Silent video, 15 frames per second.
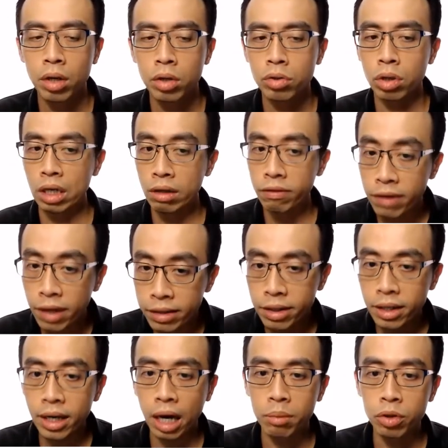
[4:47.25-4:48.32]
So if let's
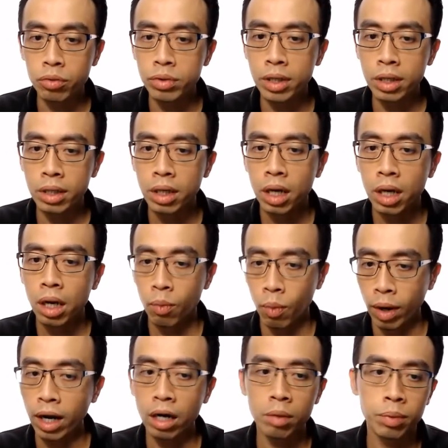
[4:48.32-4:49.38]
say I'm using
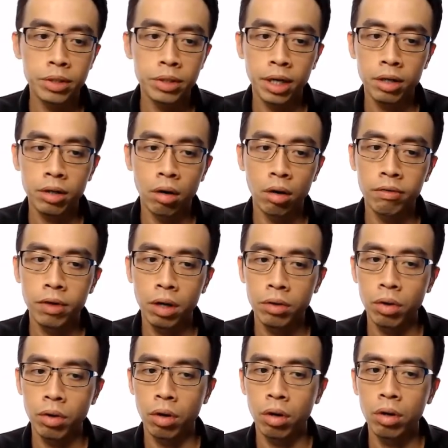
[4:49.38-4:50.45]
100% of
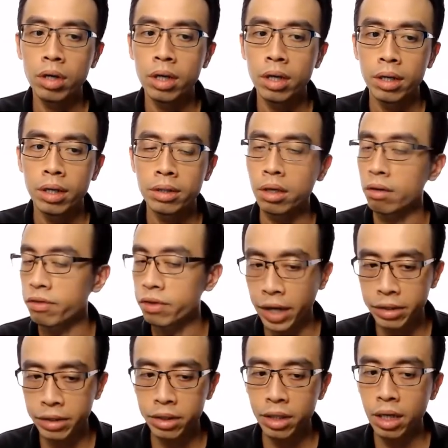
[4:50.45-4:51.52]
your sulfuric
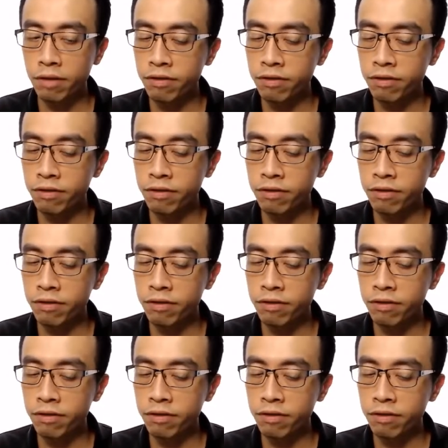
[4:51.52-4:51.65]
acid,